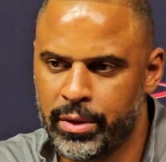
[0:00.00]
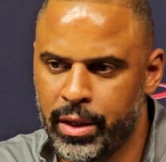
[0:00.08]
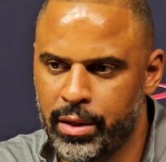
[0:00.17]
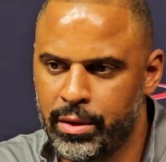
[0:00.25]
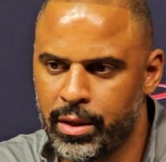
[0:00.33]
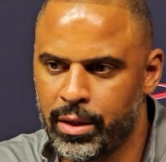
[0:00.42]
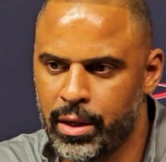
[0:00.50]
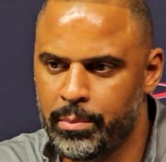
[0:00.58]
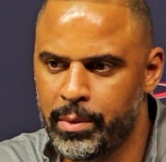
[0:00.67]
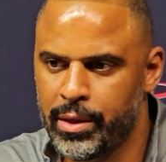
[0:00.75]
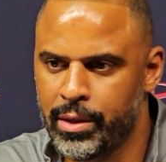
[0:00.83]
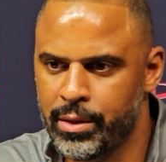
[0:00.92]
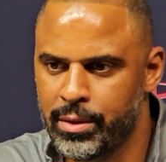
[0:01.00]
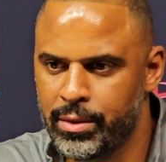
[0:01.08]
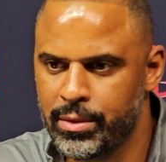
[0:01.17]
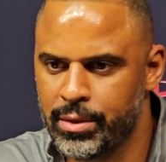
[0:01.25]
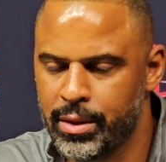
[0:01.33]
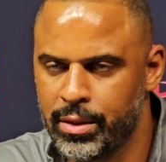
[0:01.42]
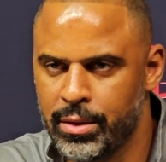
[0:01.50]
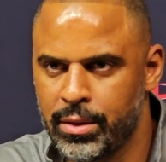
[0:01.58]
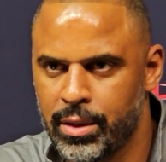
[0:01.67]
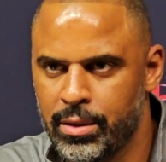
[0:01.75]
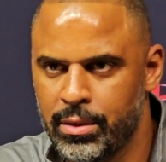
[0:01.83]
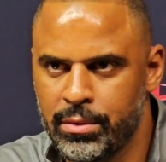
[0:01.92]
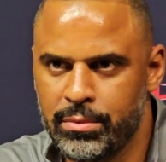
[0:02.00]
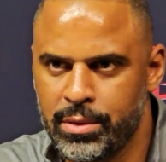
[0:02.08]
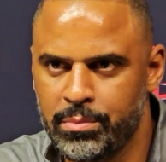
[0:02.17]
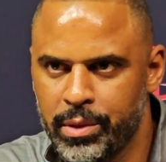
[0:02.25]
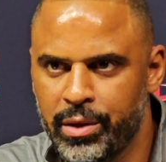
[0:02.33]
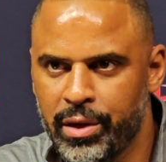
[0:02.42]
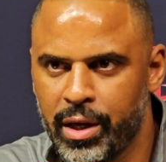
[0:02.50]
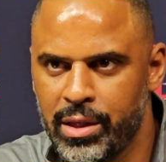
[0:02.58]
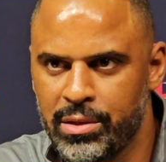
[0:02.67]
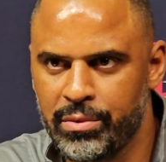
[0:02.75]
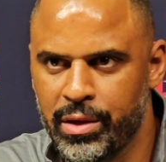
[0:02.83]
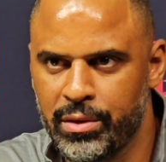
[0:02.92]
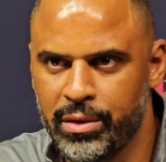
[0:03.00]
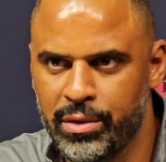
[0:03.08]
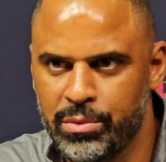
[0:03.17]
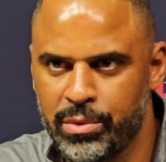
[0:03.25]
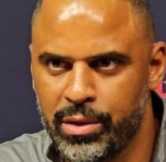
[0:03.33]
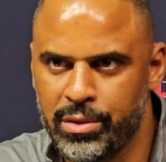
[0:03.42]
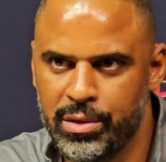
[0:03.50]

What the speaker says: we had Amen and some bigger guys around there as well.